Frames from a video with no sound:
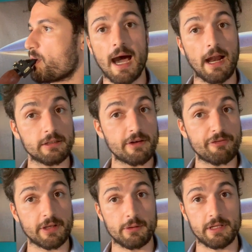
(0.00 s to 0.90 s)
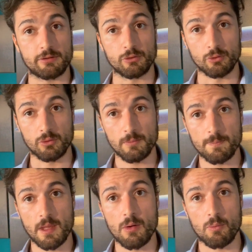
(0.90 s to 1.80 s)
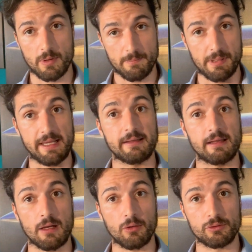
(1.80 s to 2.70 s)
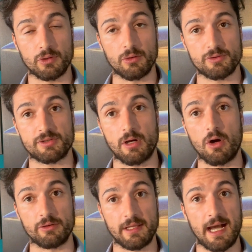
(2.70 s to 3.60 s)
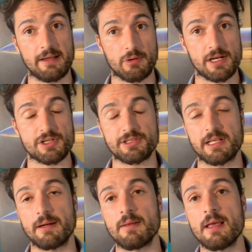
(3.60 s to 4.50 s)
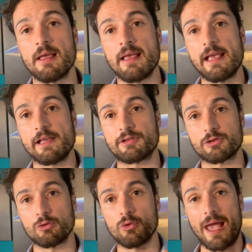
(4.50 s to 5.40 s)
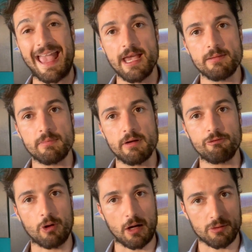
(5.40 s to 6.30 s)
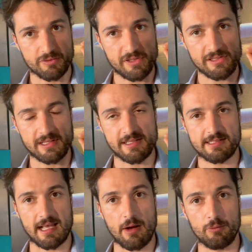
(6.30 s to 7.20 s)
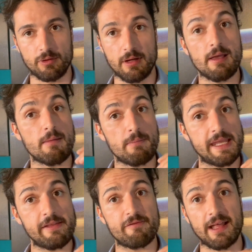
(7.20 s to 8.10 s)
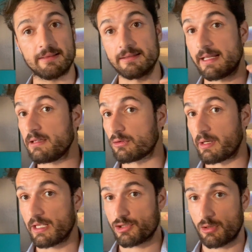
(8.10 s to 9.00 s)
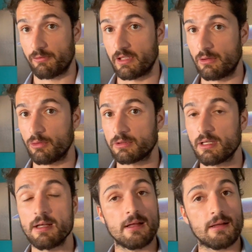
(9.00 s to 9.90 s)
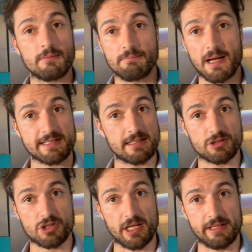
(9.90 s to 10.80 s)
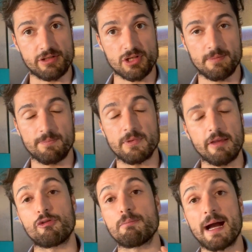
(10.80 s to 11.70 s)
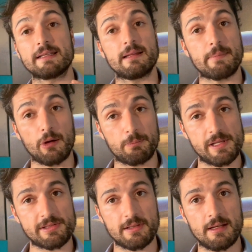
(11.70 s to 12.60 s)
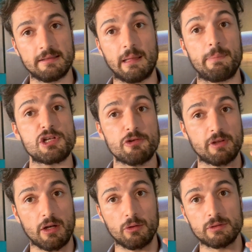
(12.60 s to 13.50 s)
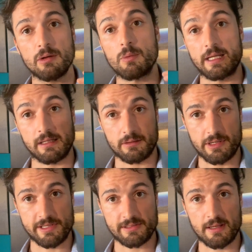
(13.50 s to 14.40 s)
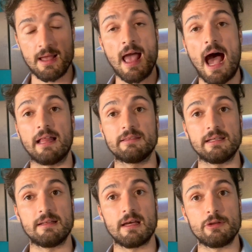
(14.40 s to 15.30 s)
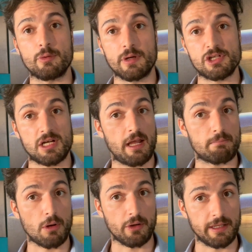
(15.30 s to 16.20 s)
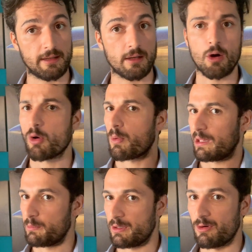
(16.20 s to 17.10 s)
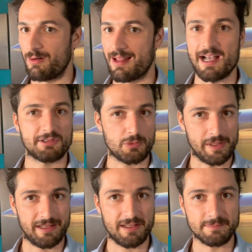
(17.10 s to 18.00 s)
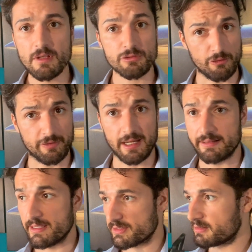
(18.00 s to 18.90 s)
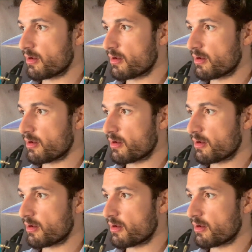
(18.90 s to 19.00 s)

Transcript: Another thing you need to do when playing the long tones on the I register is to aim for a consistent sound, meaning that the intonation of the note mustn't change. If you bite the mouthpiece, the pitch of the note will increase until you reach an harmonic, or what we call a squeak, something like this.